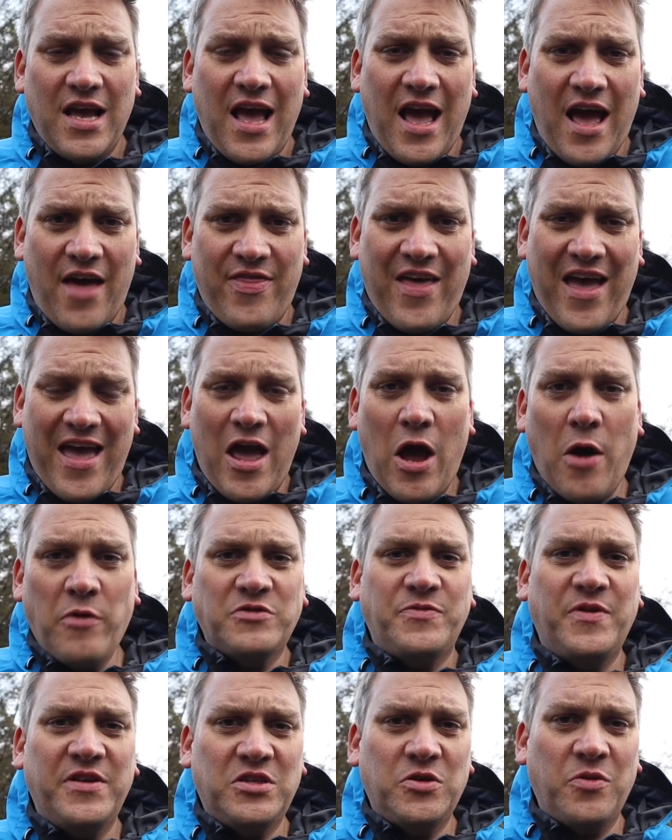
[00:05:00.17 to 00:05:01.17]
And that
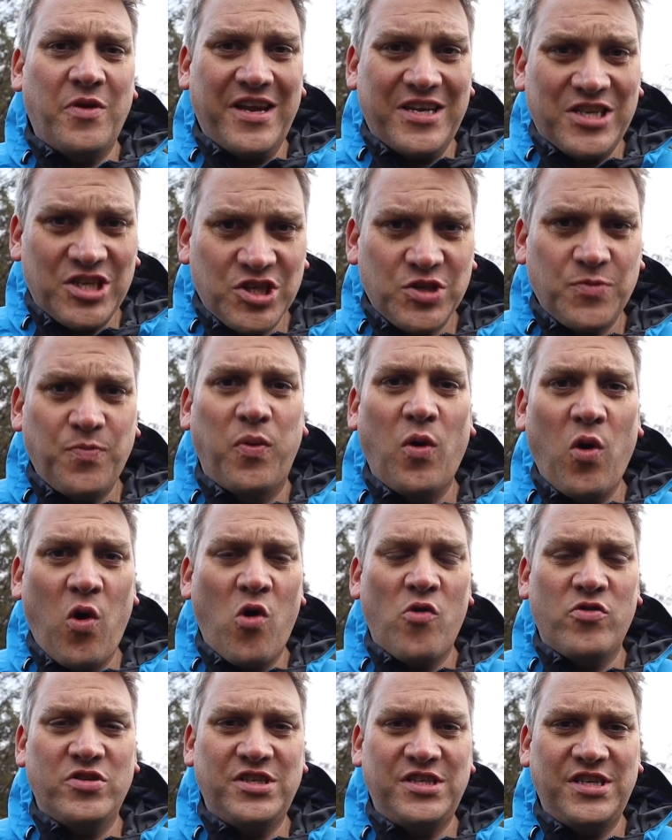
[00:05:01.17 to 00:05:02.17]
helps me to
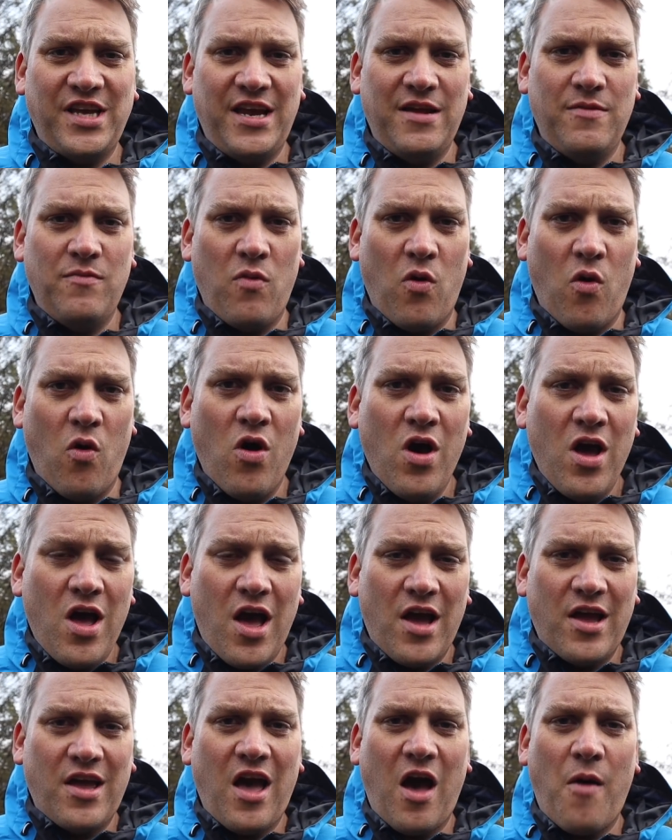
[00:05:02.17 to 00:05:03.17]
explore a scene more
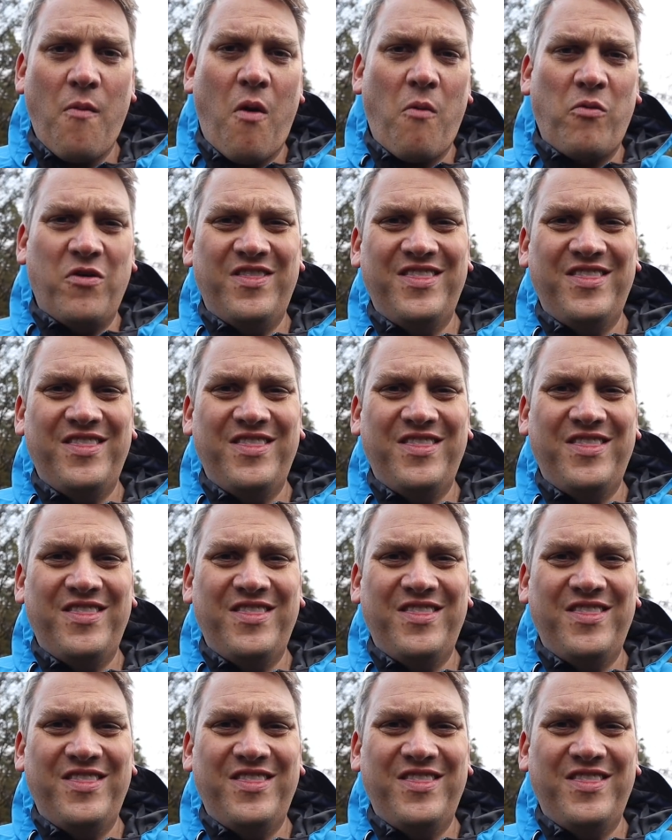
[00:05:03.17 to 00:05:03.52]
and come up with